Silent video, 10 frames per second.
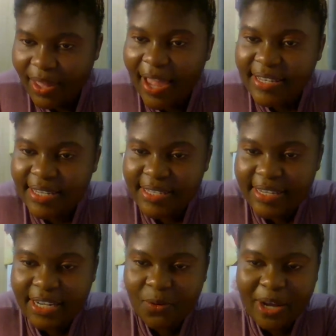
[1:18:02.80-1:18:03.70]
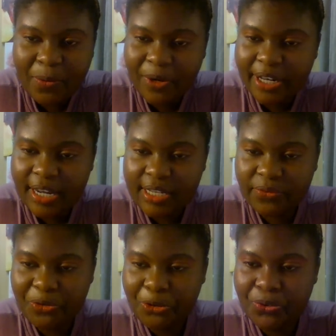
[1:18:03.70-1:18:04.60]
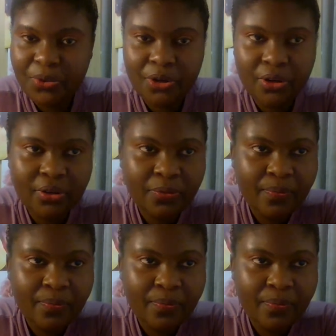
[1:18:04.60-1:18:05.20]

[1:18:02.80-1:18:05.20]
Hi, Senzeni. What won't last for too long?